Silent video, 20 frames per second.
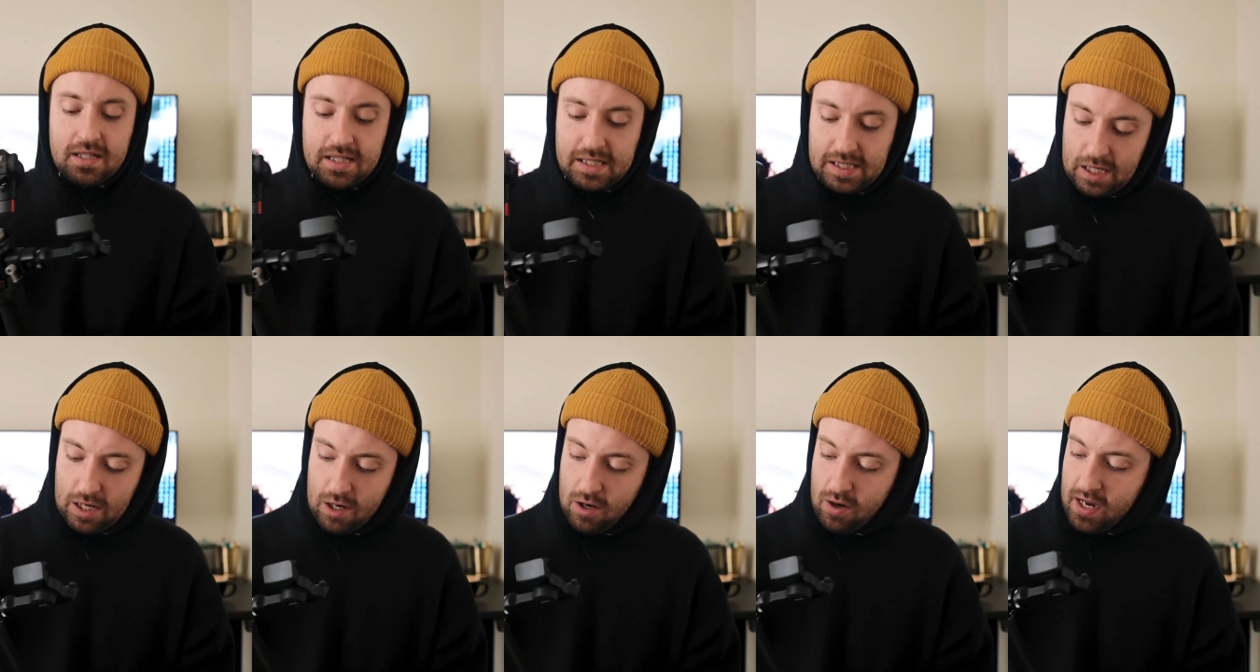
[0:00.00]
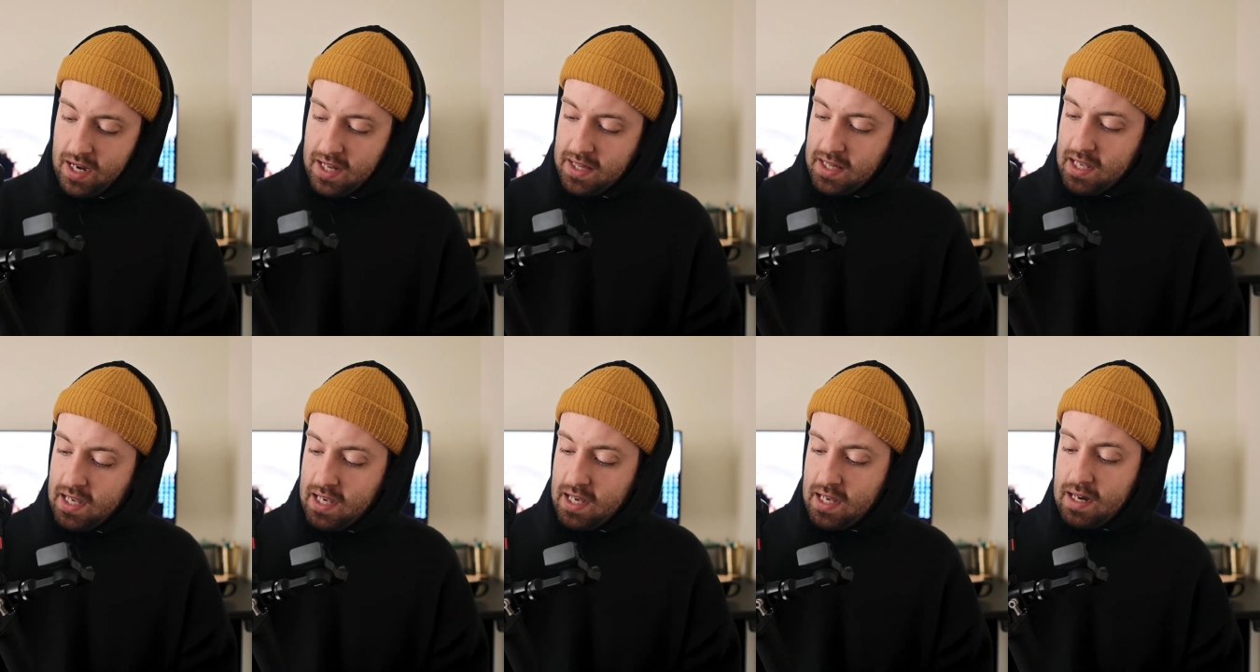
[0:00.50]
So, and
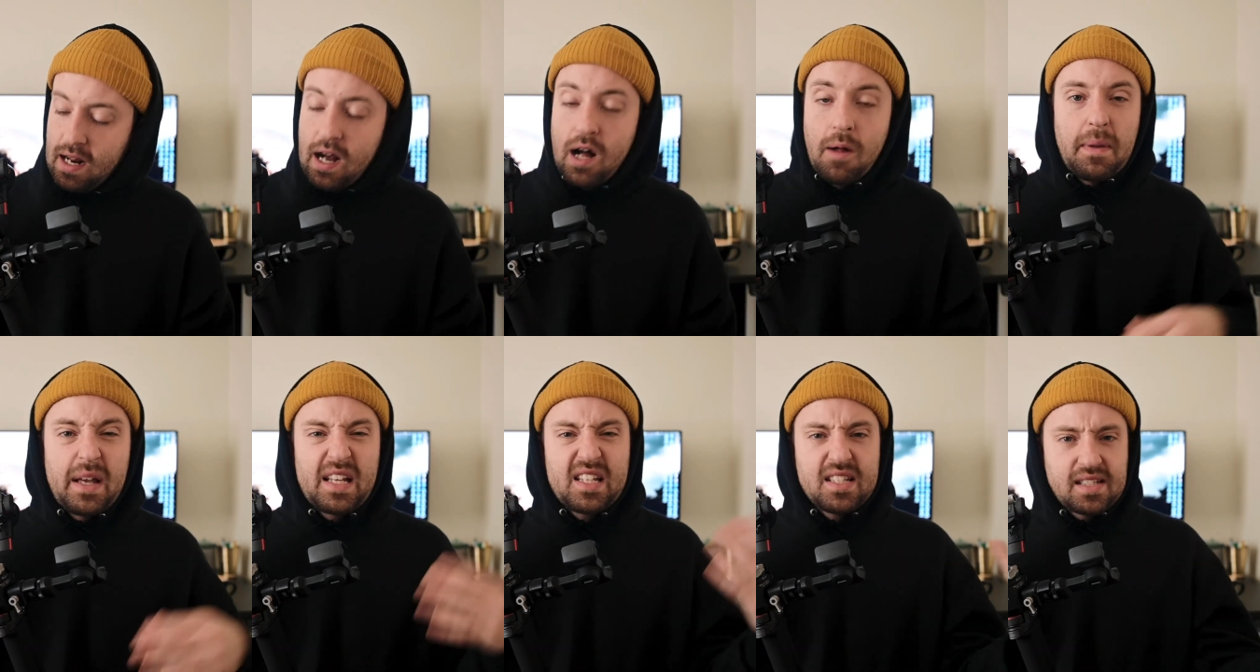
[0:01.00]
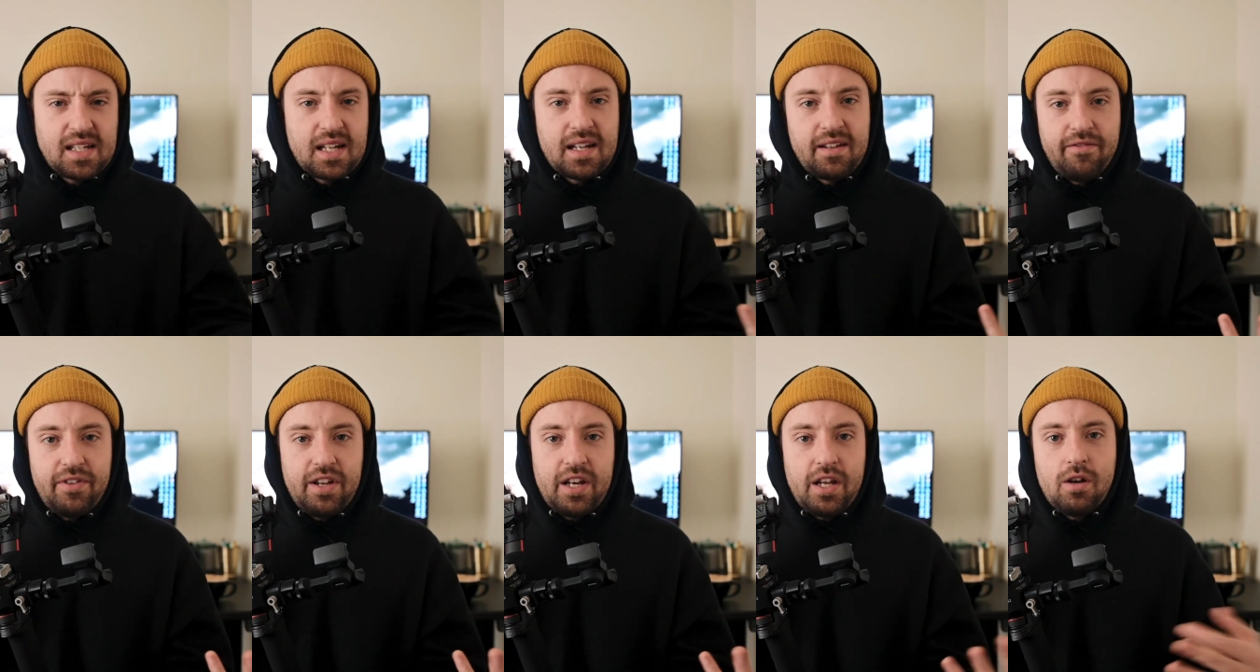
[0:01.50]
then I'll make a
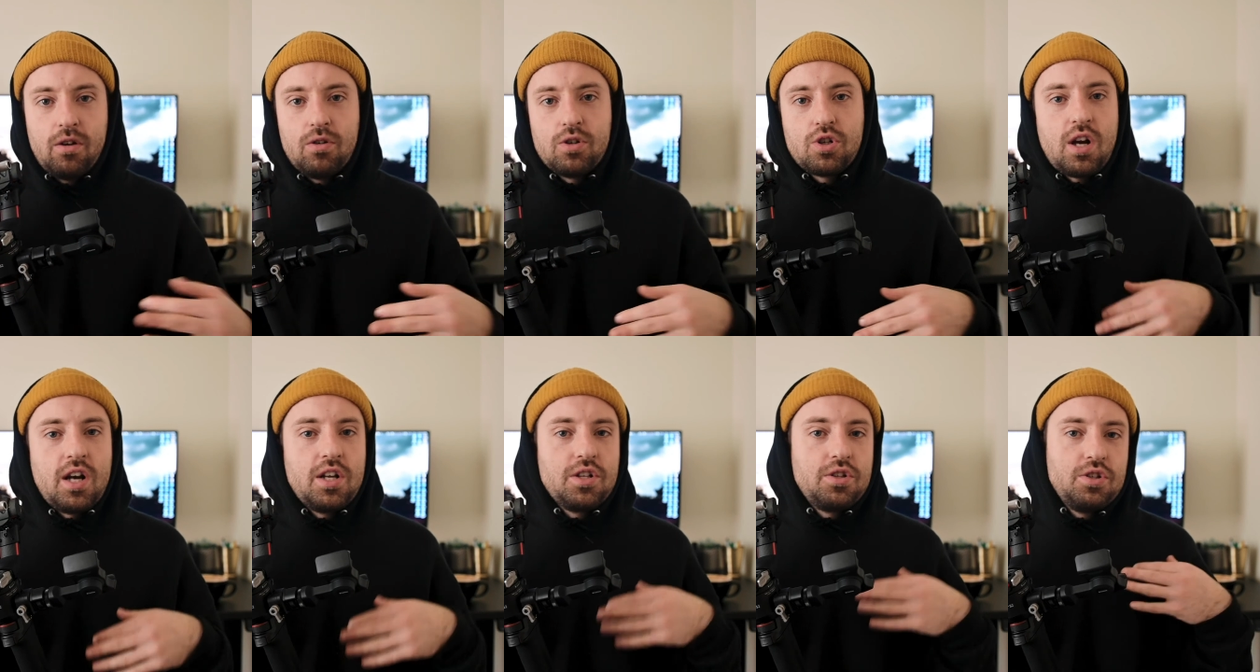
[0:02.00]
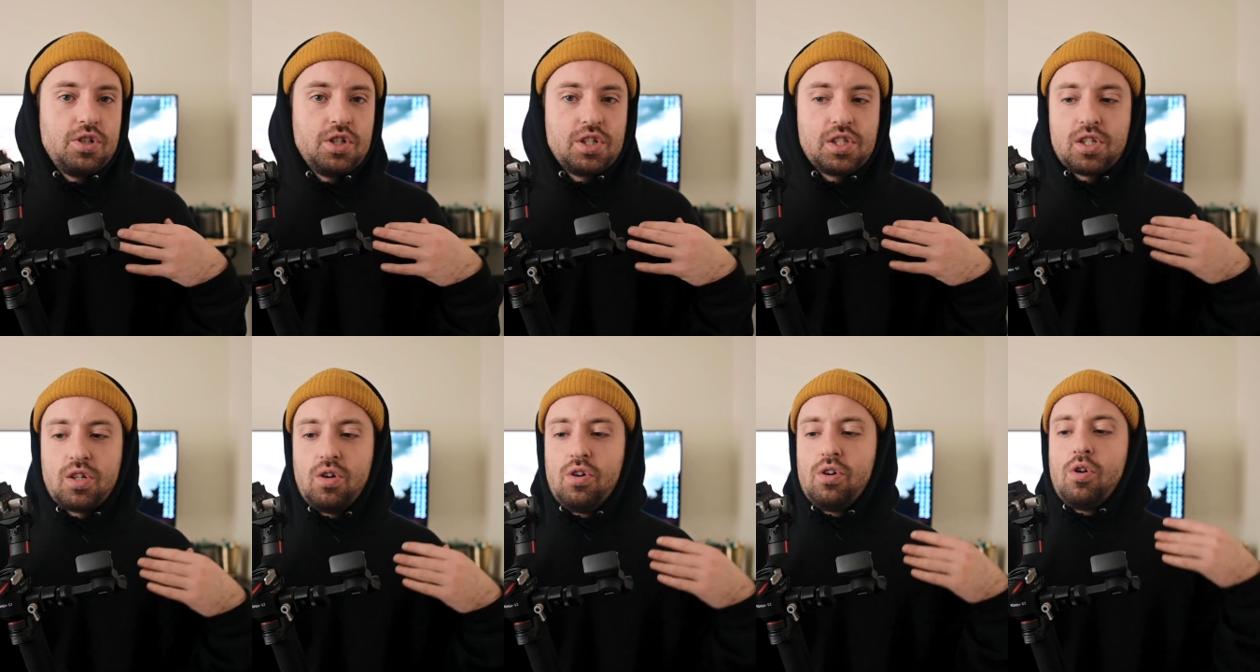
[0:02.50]
second video trying to
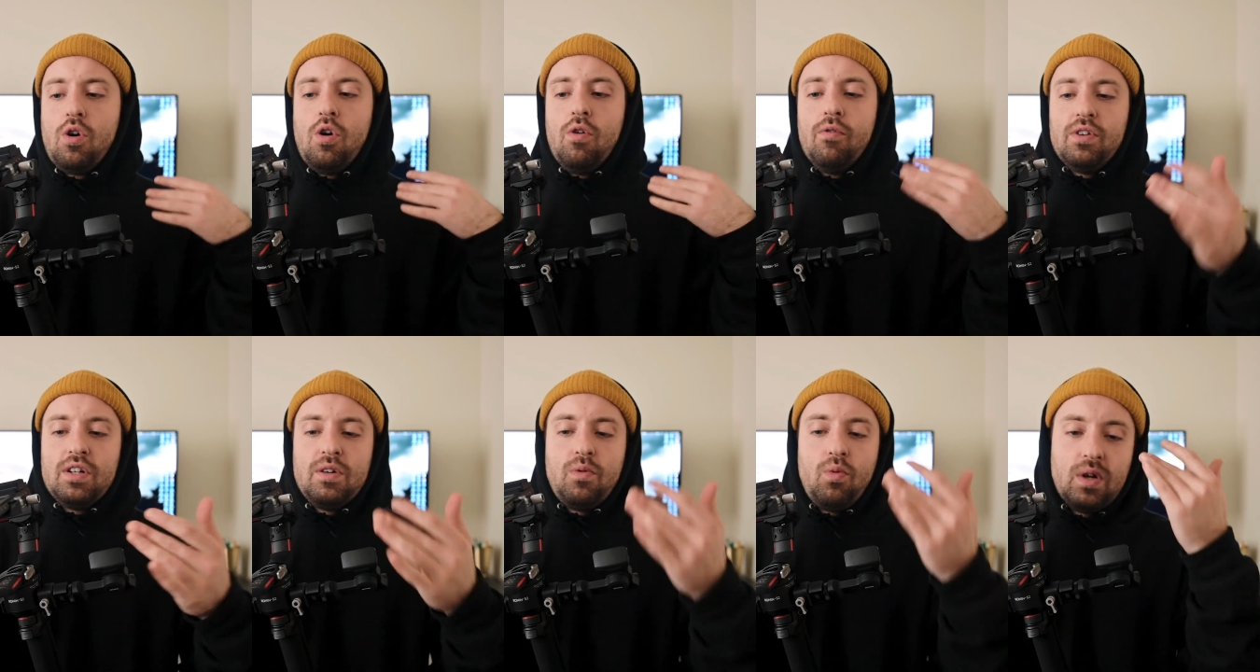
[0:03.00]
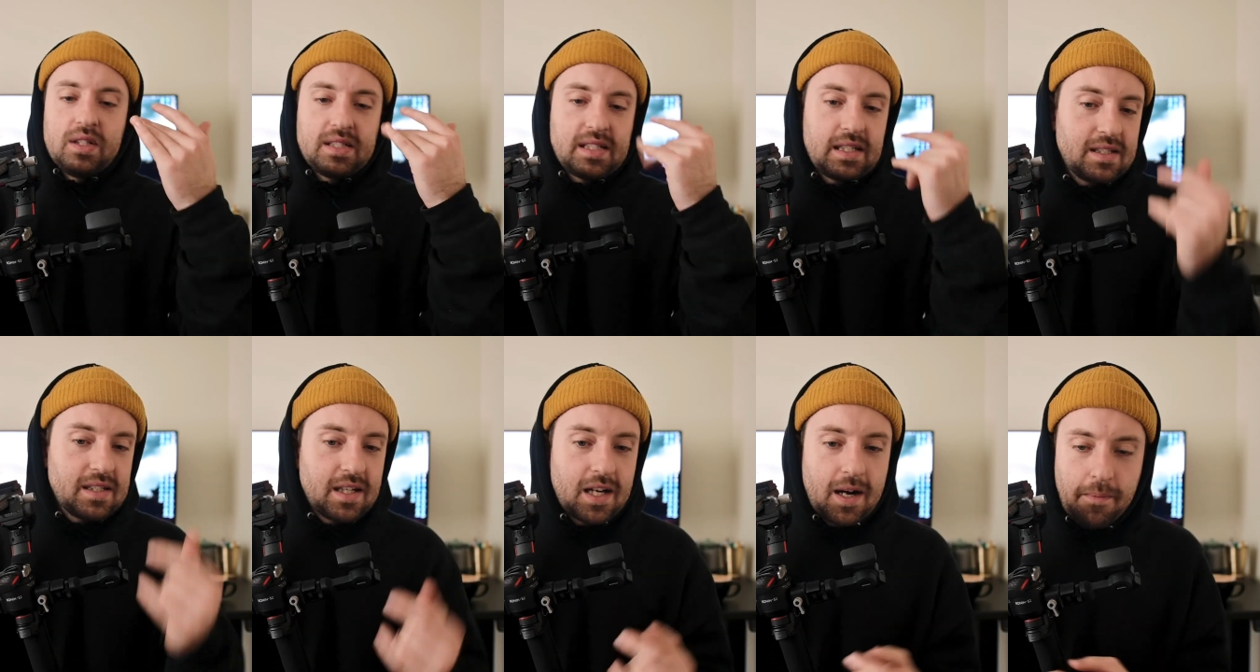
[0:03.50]
just going over it once I
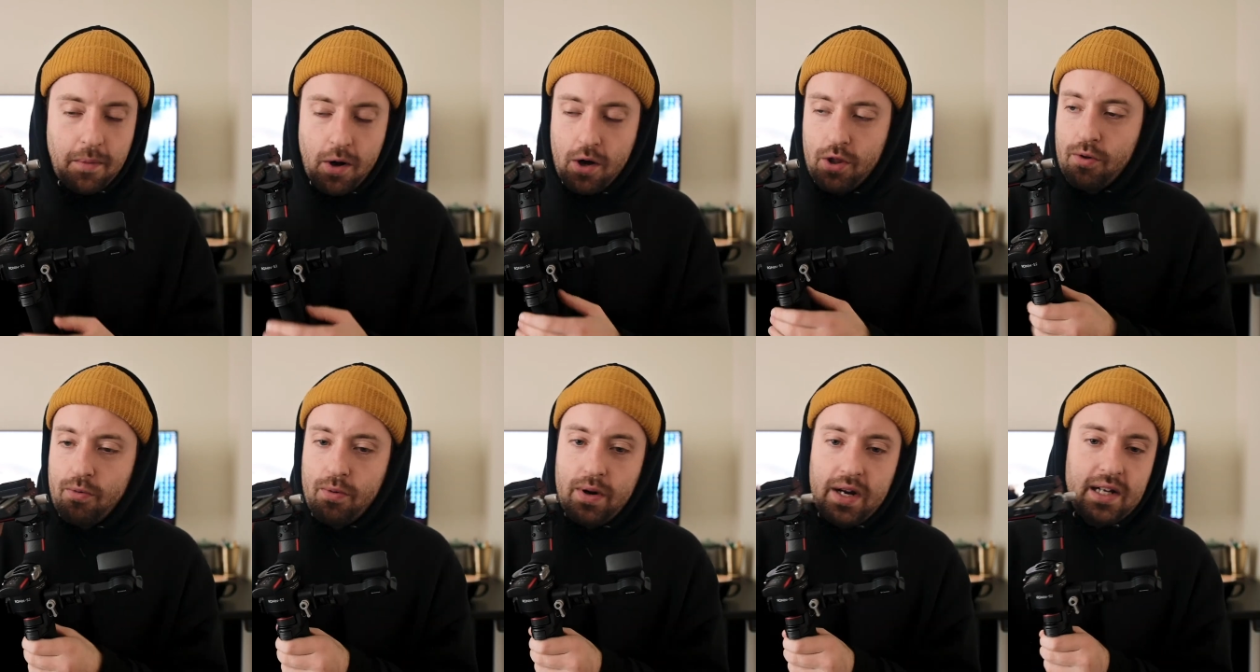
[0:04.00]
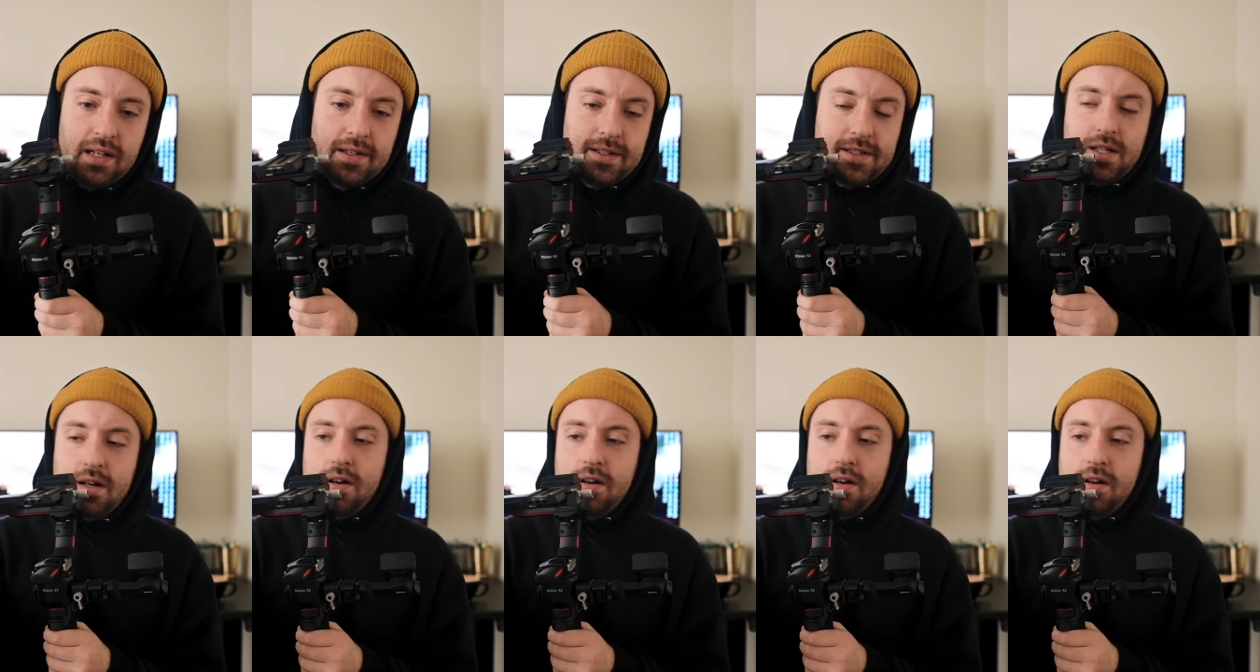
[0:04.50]
set up all the rails,